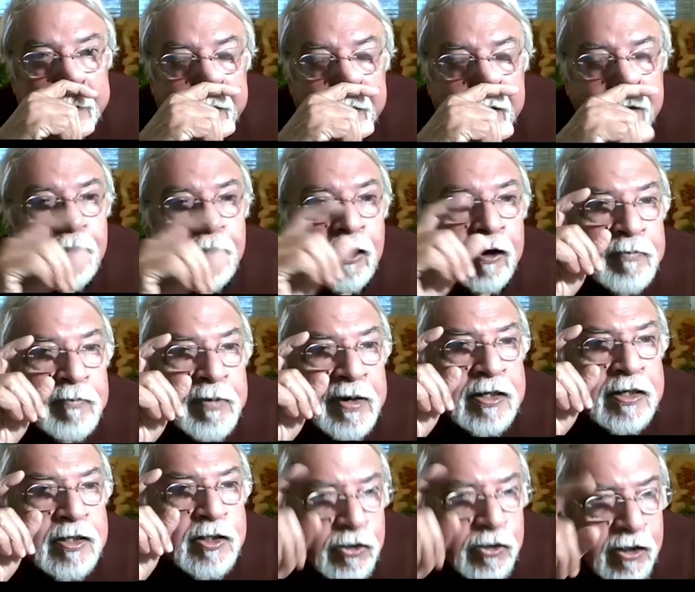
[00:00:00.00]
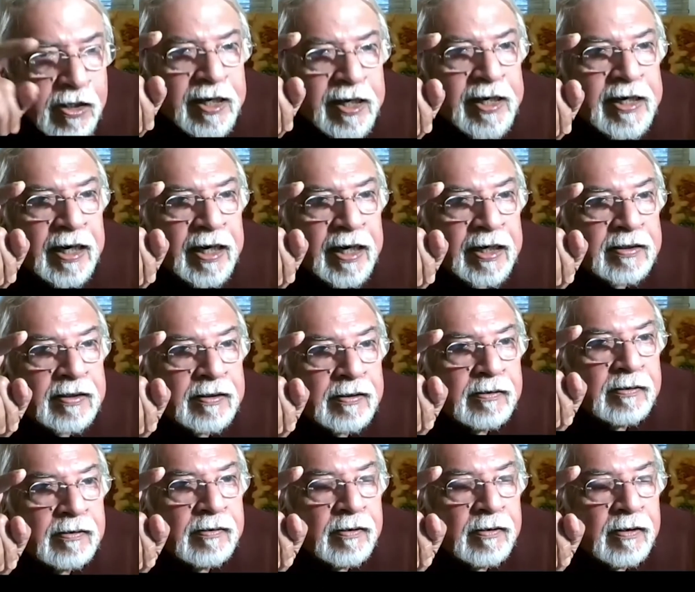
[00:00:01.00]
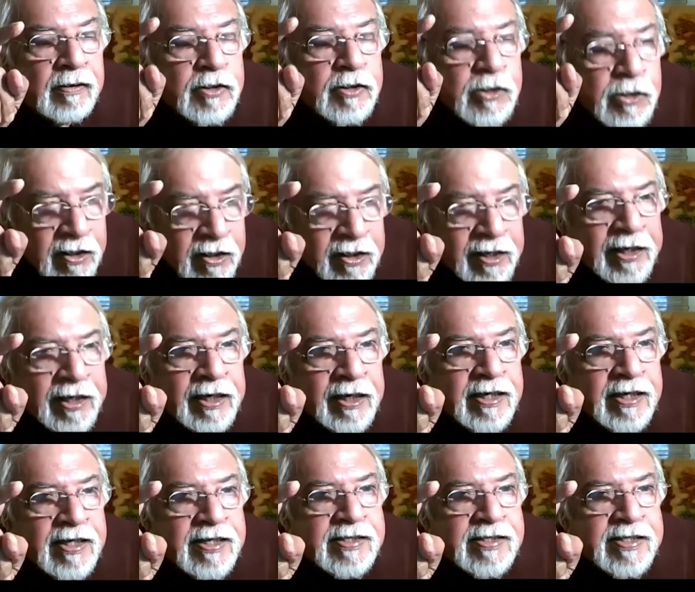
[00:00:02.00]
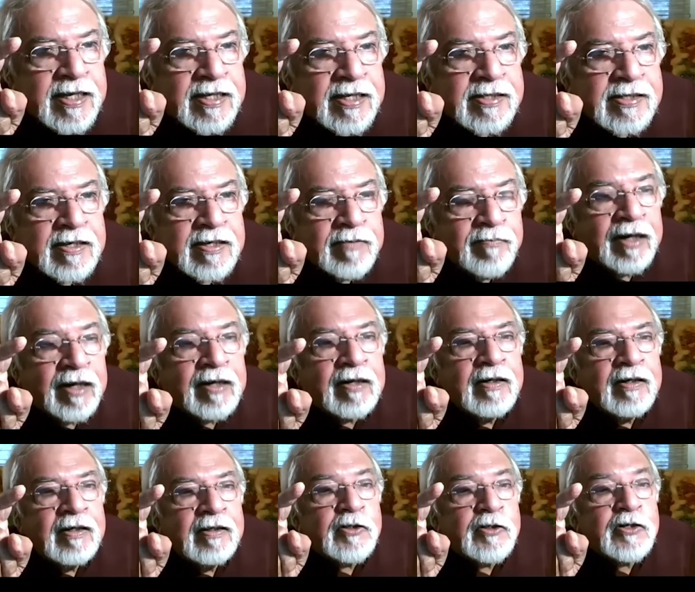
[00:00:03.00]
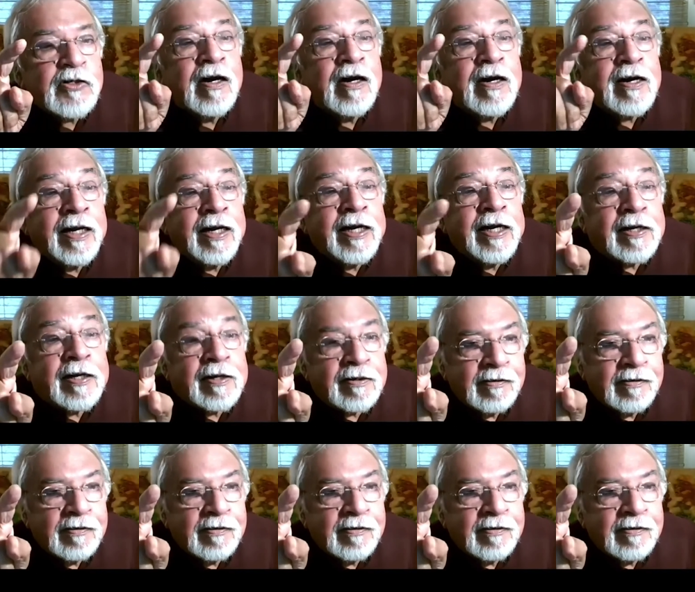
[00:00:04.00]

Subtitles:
The government should create these things, but they should not run it.